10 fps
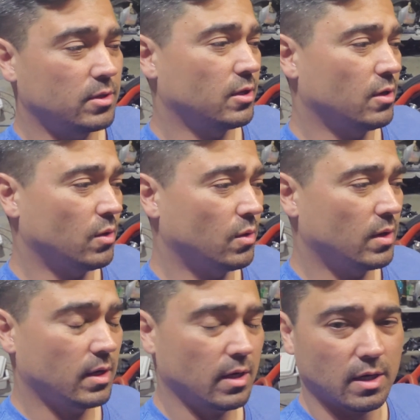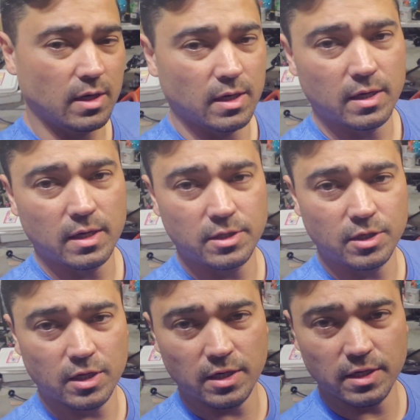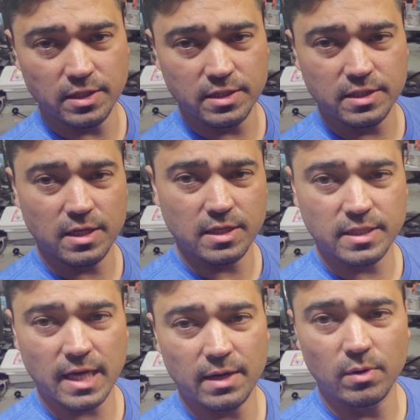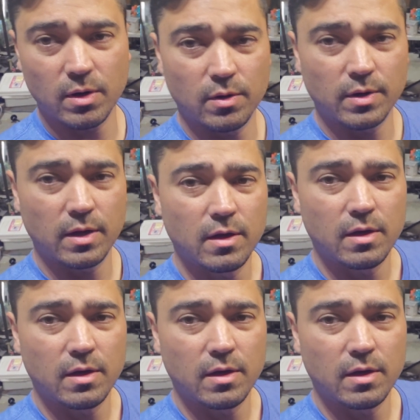So I took it on a side road